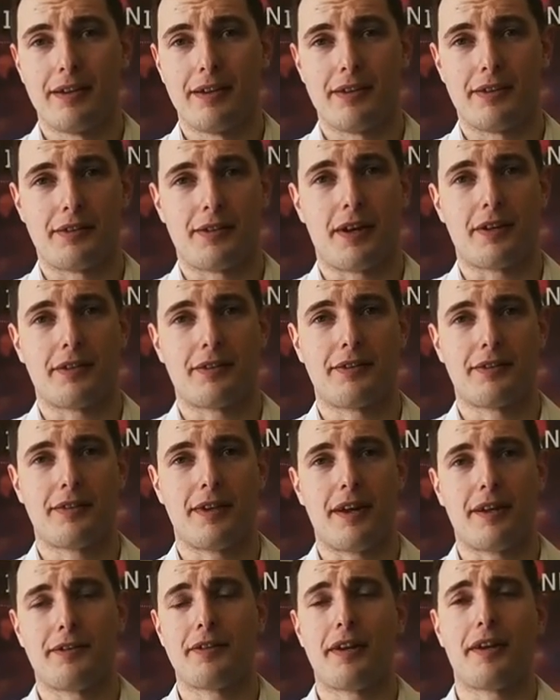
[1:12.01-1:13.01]

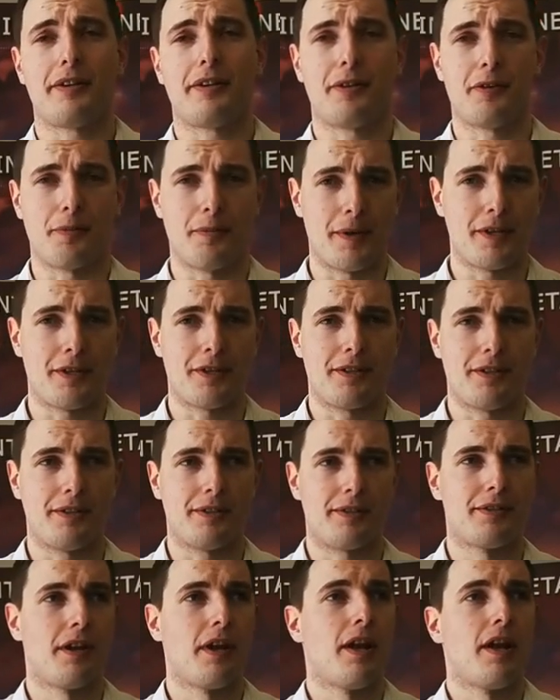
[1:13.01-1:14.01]
discuss our technical
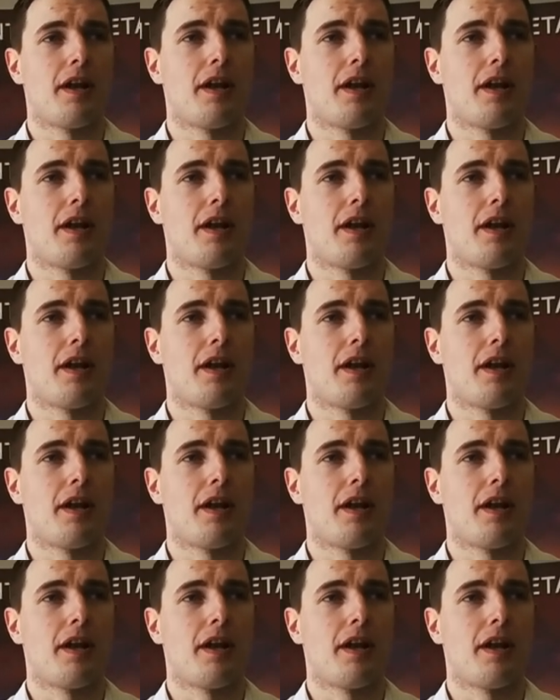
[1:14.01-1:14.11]
missions,